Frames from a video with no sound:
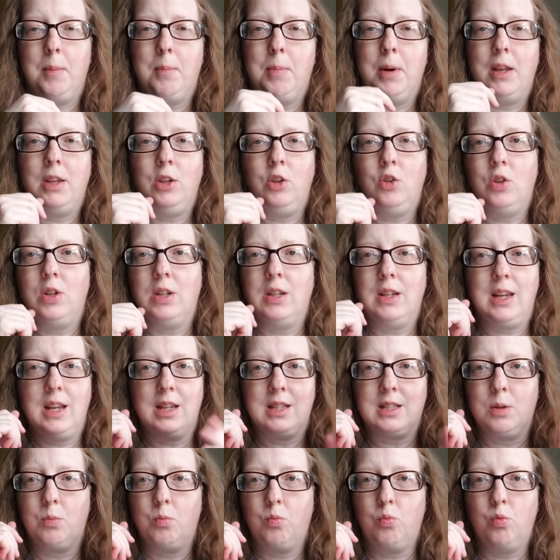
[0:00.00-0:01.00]
But you can
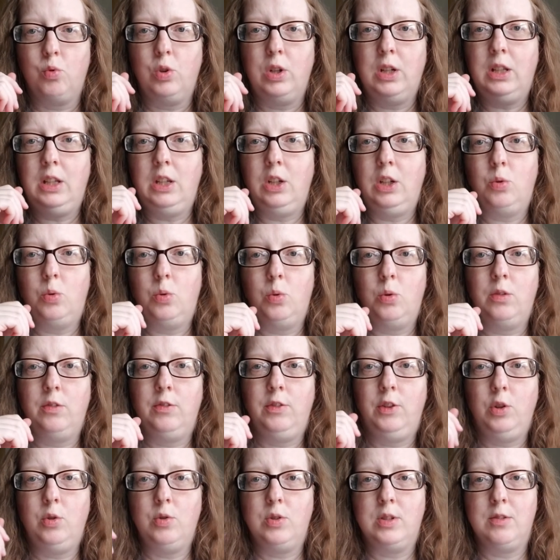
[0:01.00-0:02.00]
get some really cool
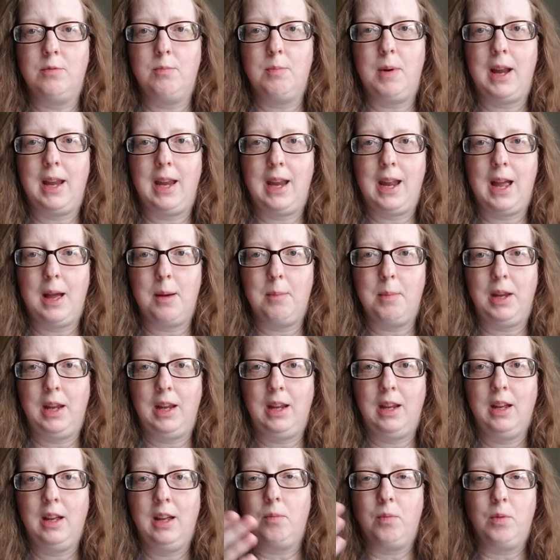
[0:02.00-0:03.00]
views of
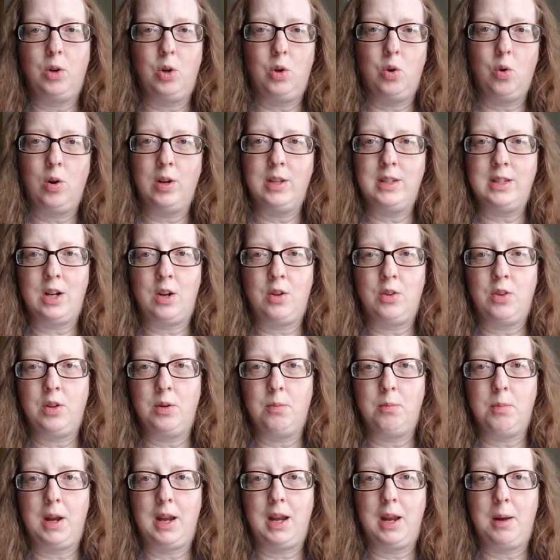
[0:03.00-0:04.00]
Miami going down
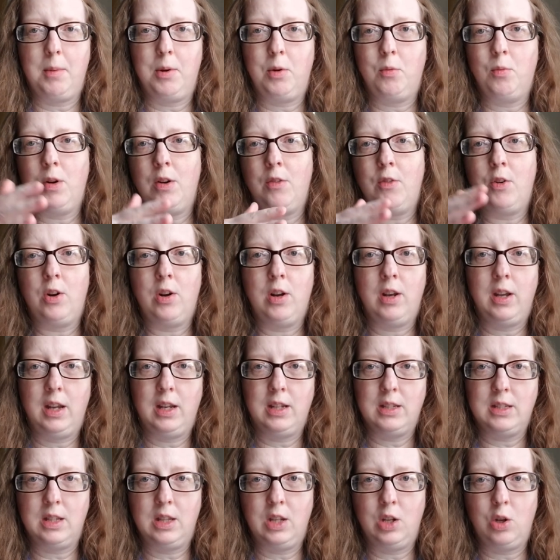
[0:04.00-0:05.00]
the Miami River and
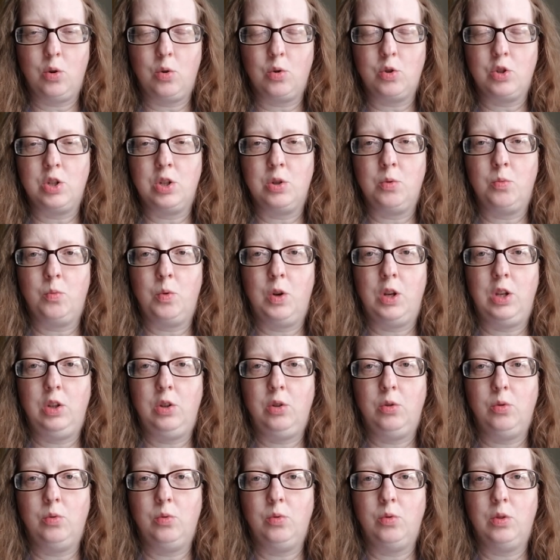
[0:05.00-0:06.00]
into the ocean when
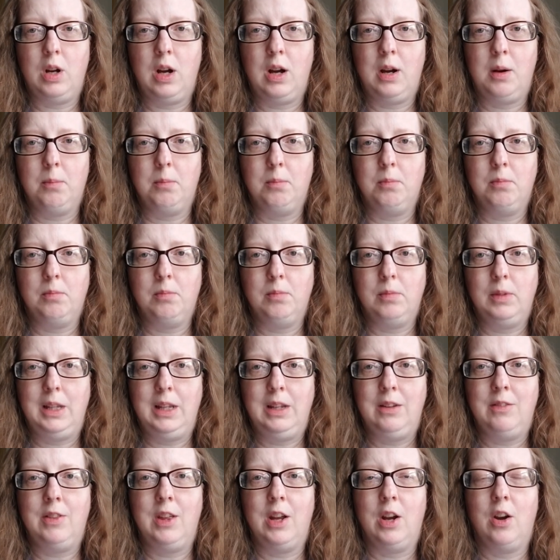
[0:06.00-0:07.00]
you
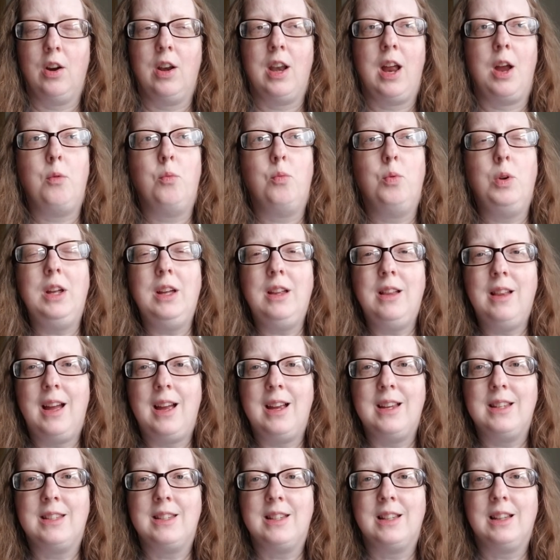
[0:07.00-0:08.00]
leave there. And I
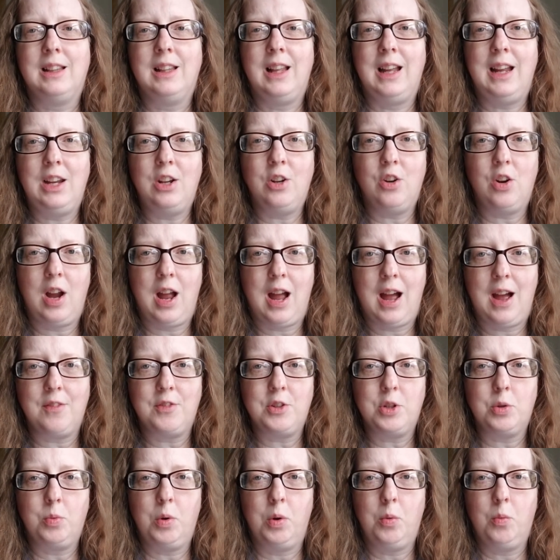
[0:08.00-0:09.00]
realized later
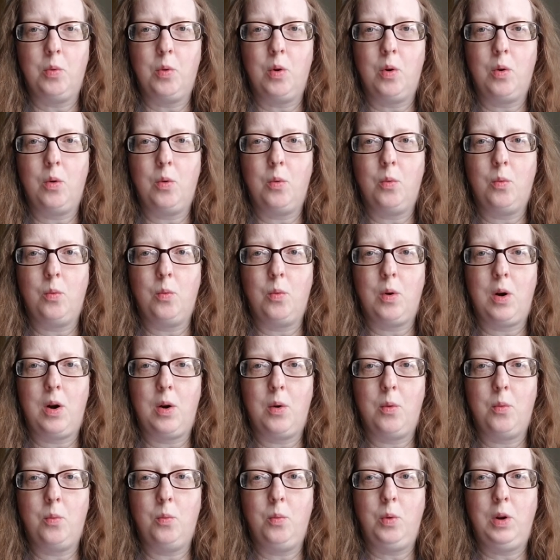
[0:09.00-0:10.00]
after
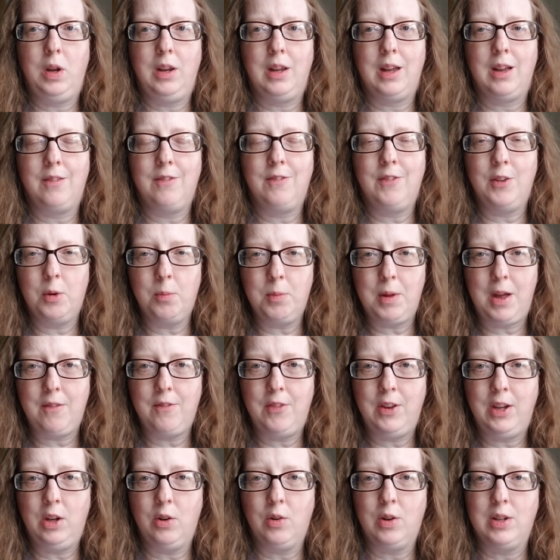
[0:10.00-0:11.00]
we had filmed
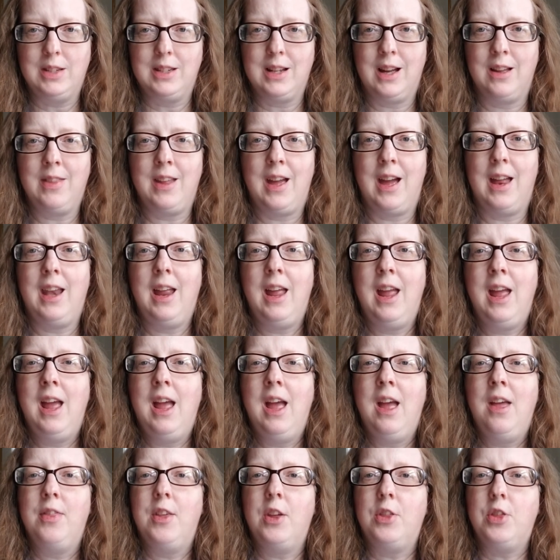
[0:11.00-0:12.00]
that video and done that,
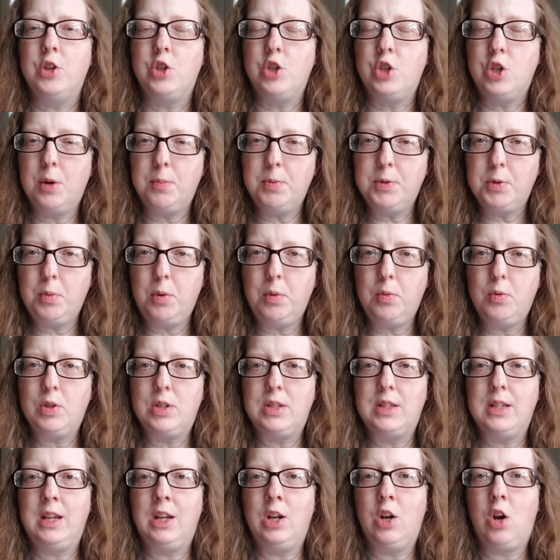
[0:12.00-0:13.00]
that the ships we were
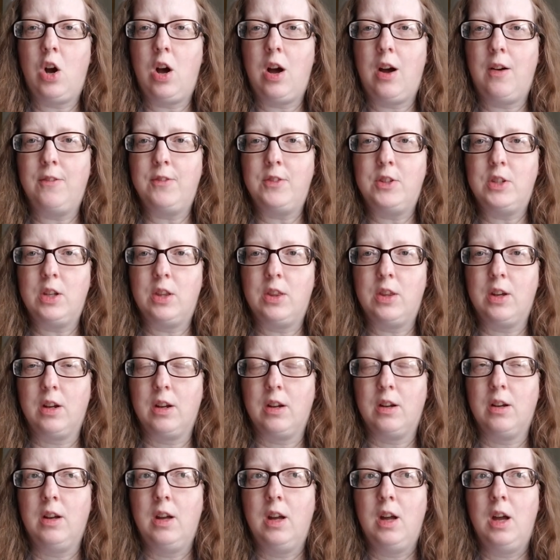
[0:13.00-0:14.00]
seeing off to
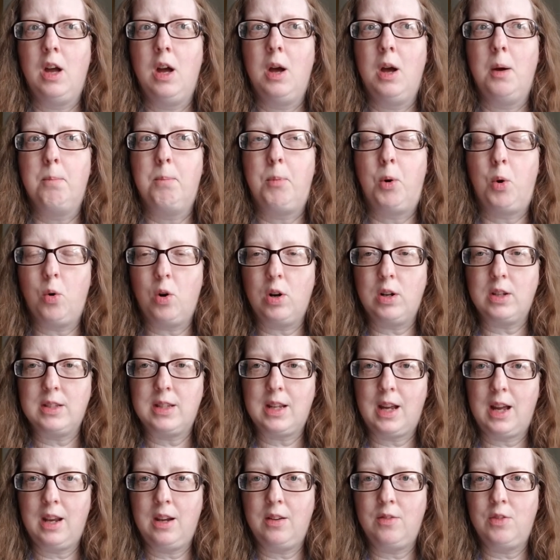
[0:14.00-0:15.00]
the port
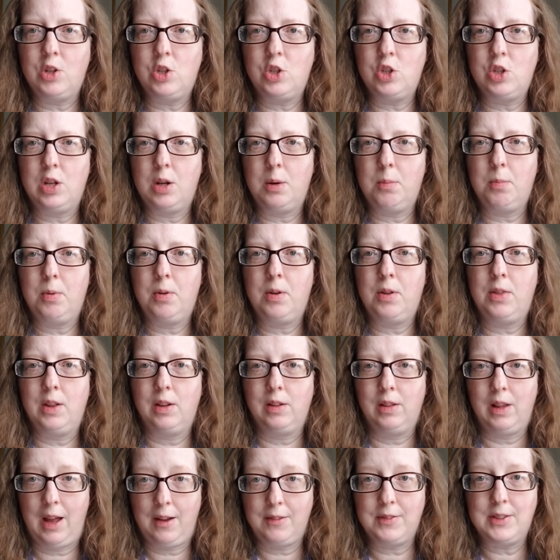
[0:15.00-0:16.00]
side of the ship, the
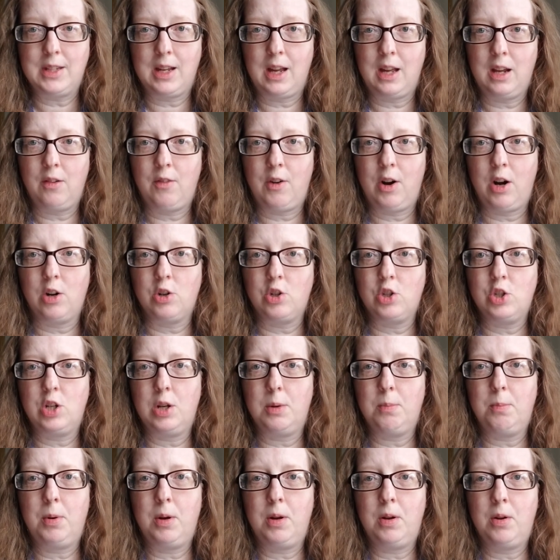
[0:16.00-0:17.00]
left side of our
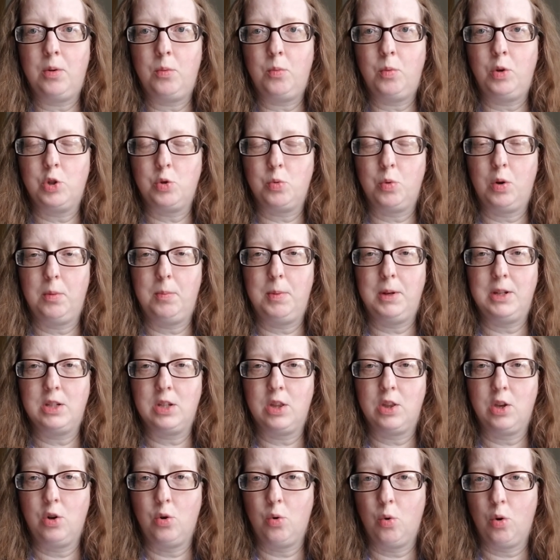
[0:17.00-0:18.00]
ship, which would have been
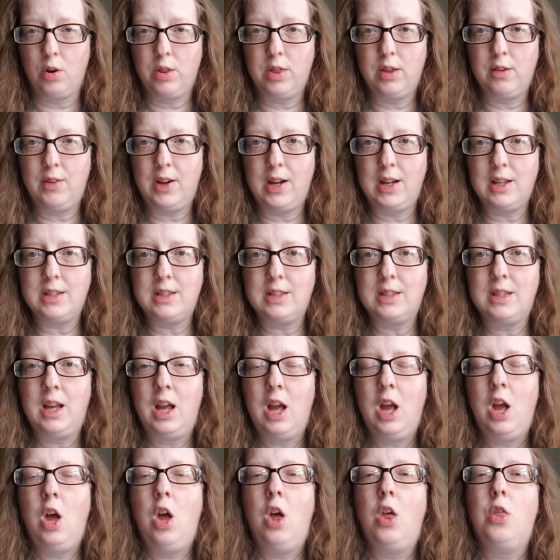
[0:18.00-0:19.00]
to the north of us,
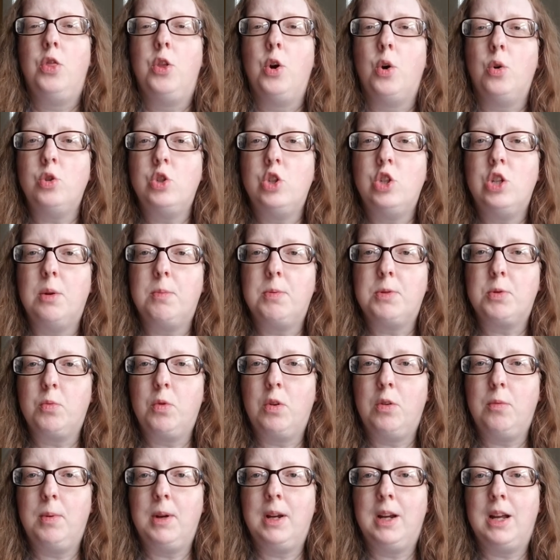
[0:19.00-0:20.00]
those ships
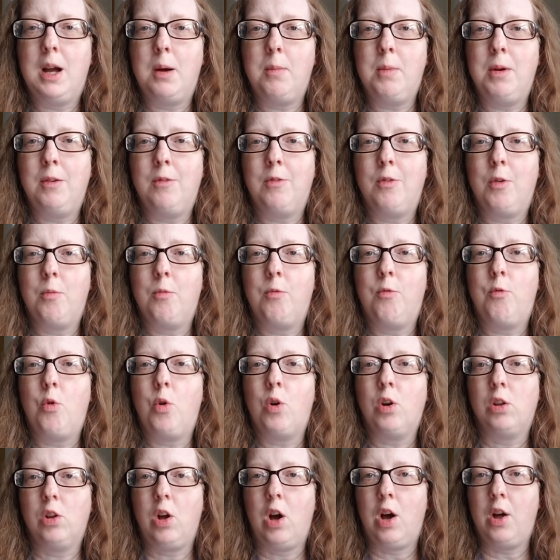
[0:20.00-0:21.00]
would have been coming from
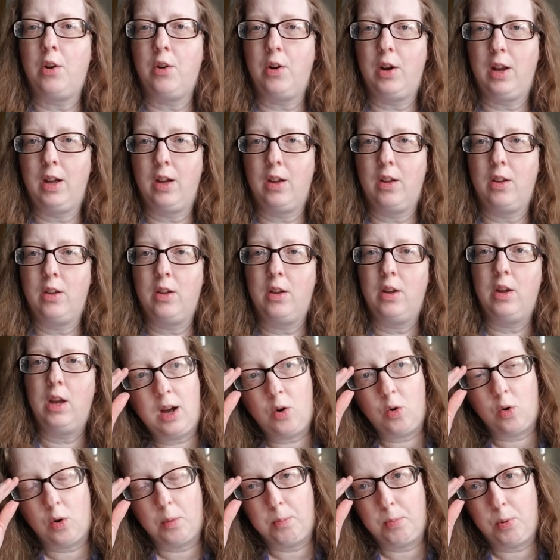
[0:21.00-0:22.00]
Fort Lauderdale
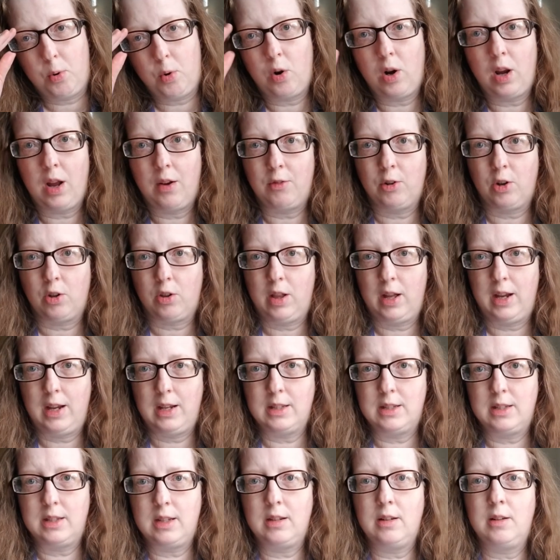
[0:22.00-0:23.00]
or Port
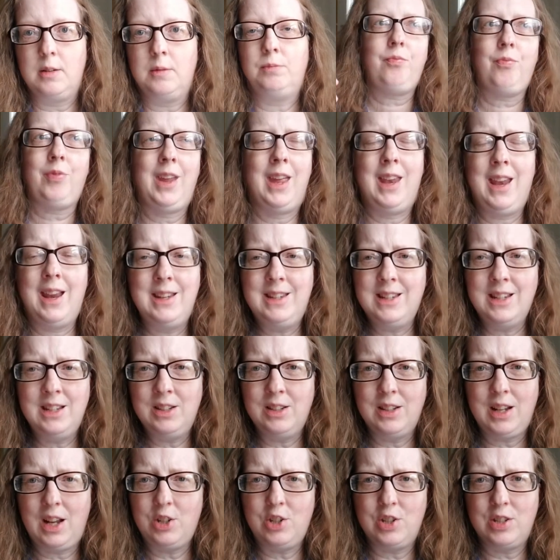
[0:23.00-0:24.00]
Everglades. And
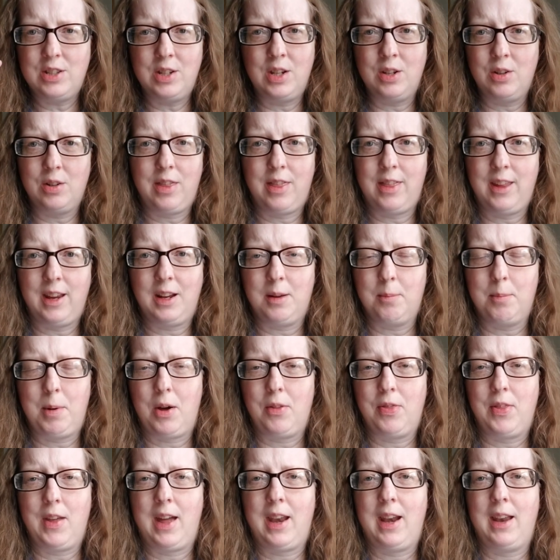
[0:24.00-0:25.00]
I just didn't think
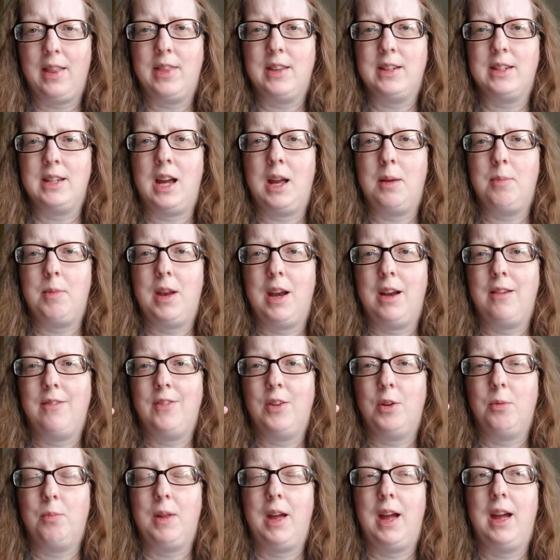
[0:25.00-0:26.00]
about that at the time that I
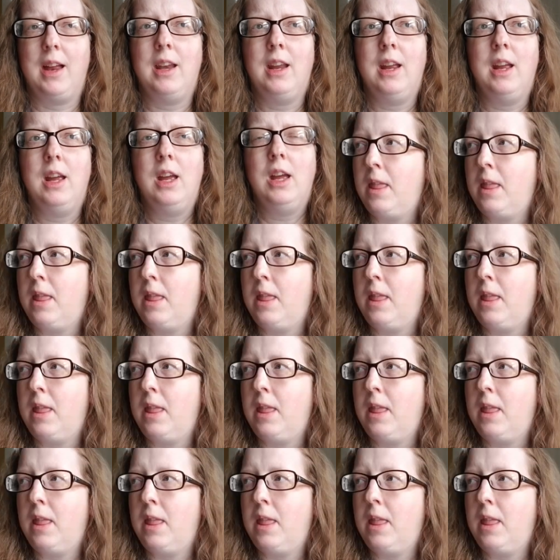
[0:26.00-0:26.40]
filmed that.